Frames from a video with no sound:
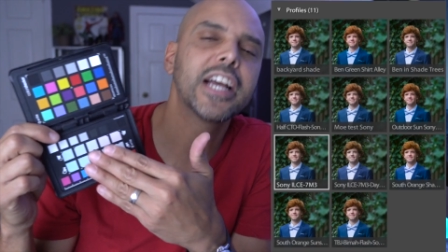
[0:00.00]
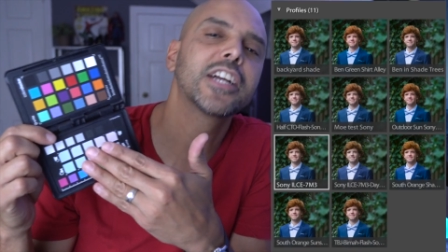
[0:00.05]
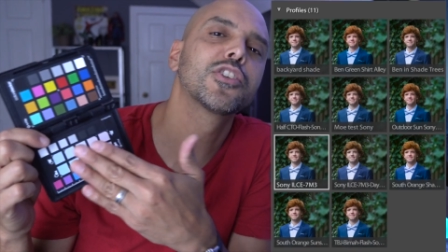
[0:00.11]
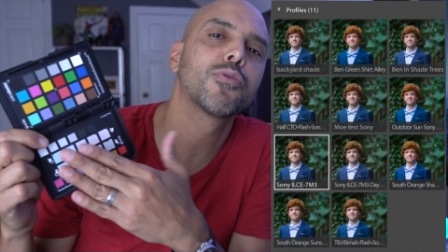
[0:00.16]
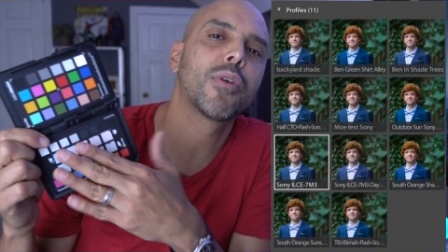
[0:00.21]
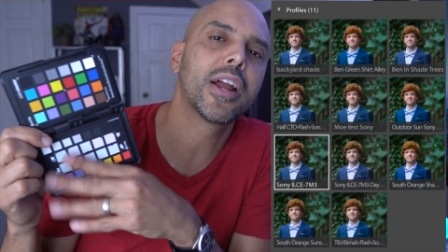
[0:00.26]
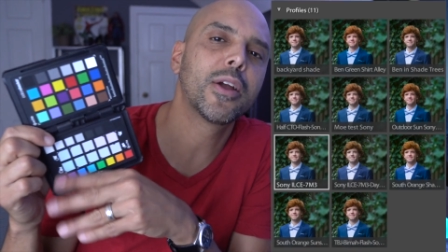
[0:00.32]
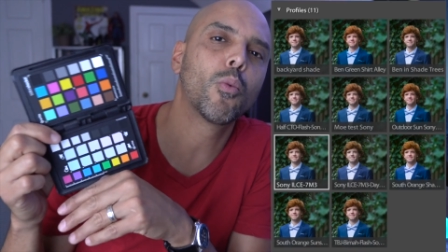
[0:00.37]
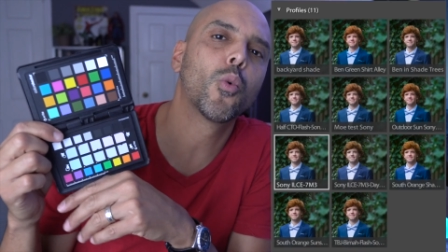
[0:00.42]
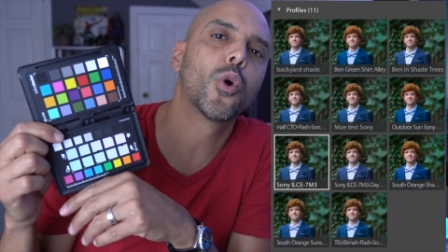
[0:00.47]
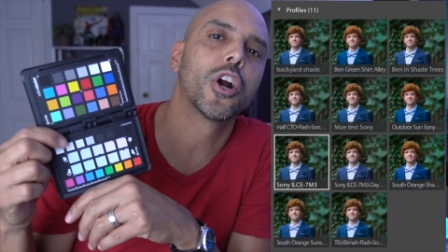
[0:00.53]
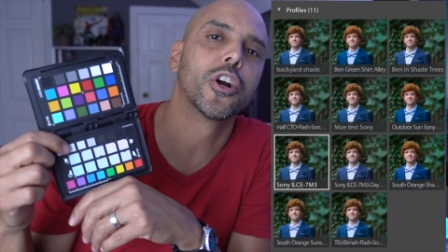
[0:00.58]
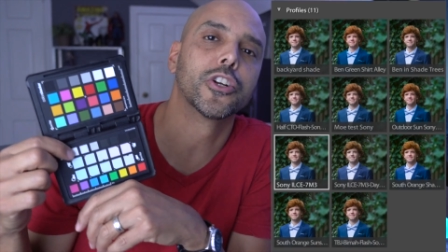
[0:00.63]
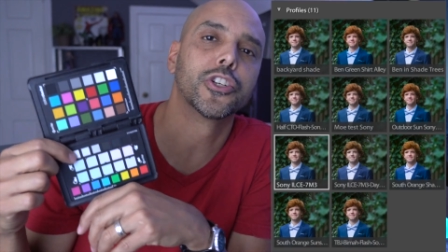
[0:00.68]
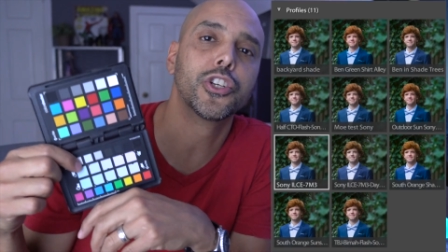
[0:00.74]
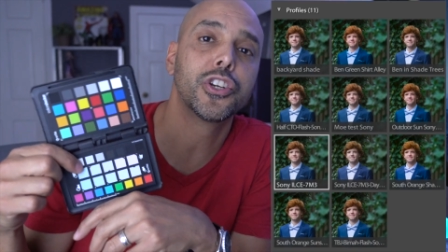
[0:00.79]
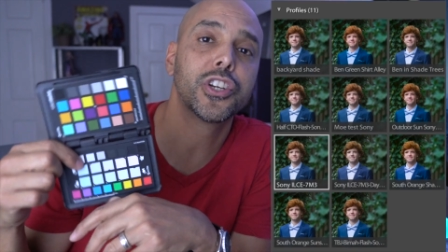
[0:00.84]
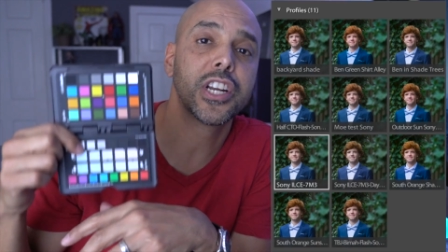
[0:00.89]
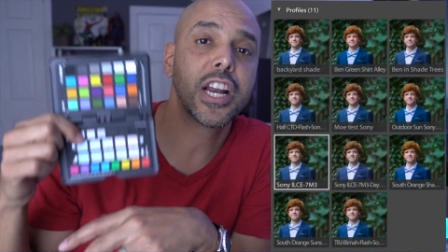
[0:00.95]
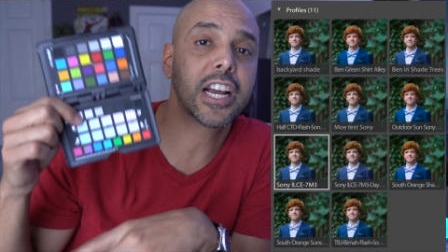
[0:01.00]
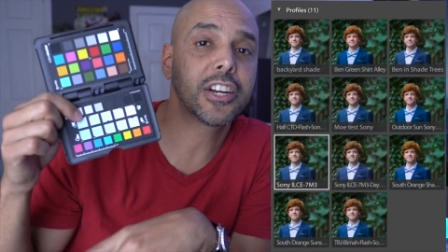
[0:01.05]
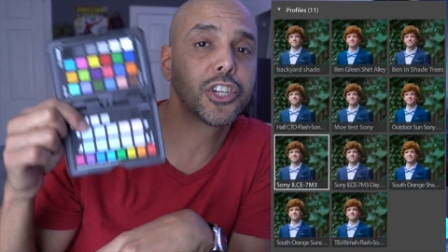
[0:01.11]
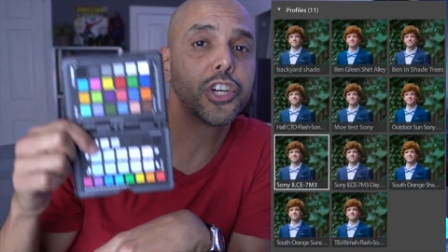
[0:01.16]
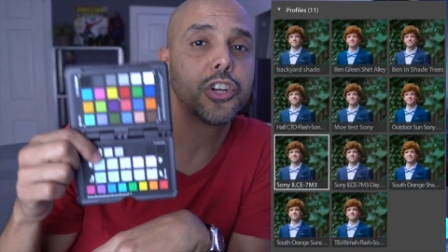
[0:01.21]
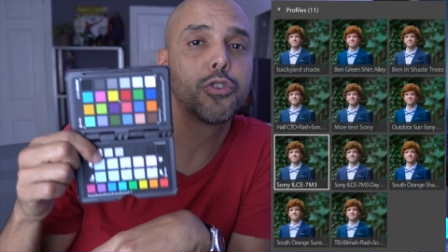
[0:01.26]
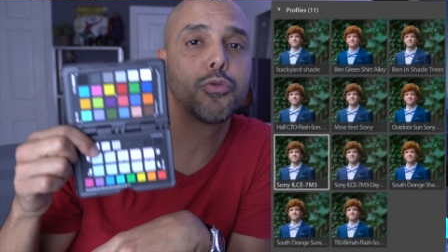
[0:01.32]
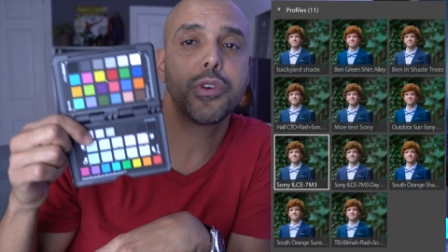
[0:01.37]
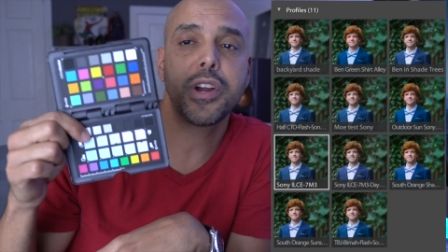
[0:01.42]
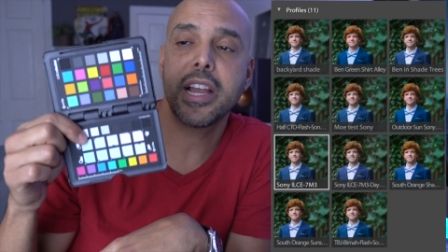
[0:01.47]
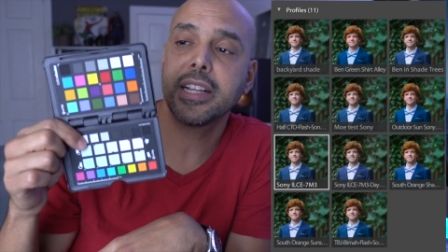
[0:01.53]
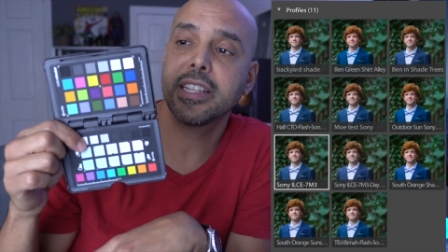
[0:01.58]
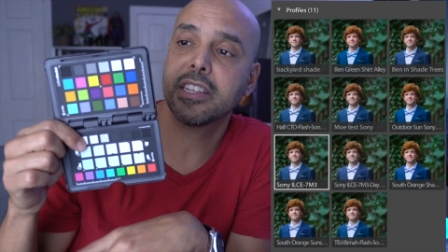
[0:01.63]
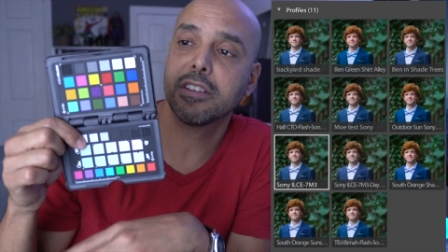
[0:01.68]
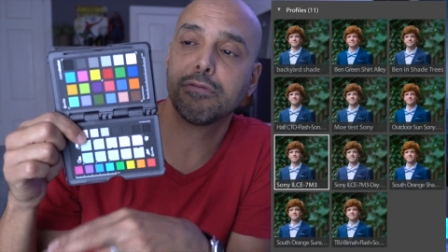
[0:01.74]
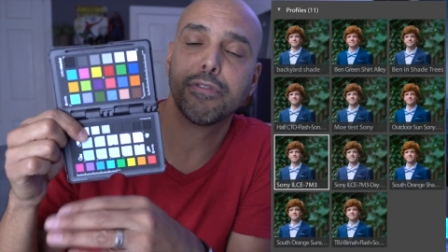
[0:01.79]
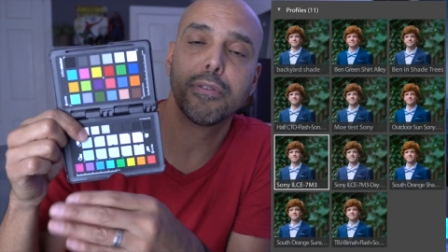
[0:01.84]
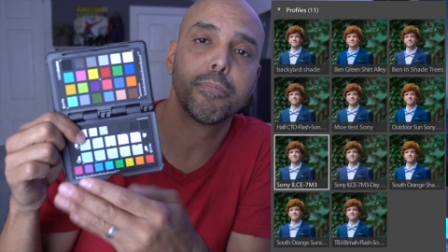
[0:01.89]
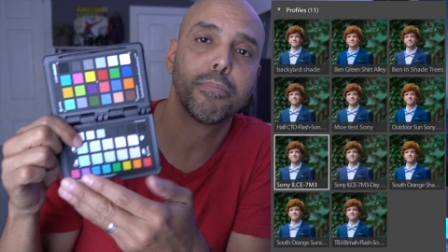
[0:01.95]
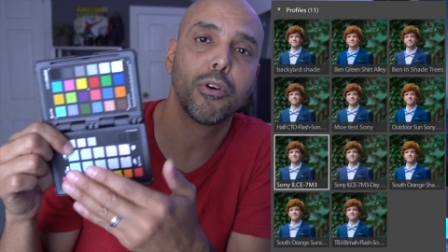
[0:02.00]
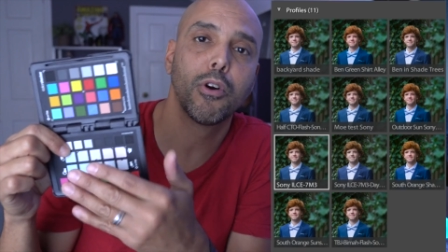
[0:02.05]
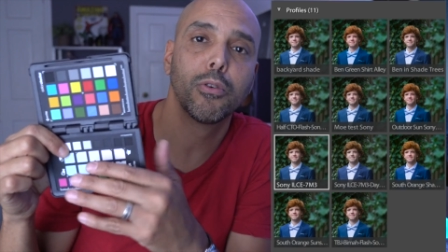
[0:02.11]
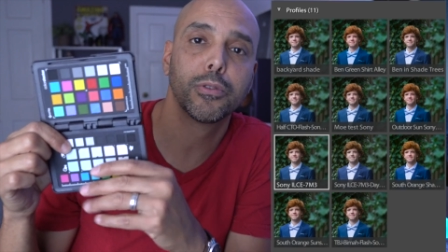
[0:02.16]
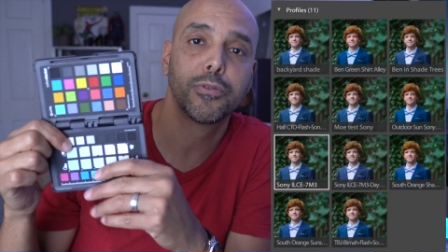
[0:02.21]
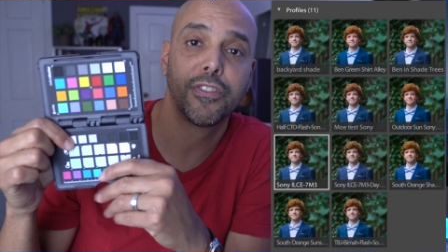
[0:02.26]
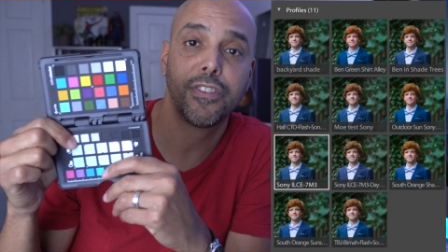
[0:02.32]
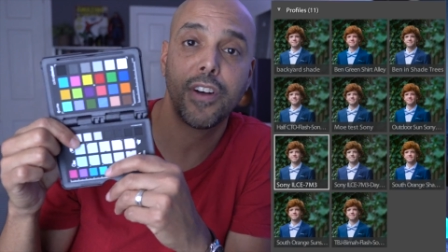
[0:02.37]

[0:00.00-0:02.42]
we did a video on Sony colors. I can't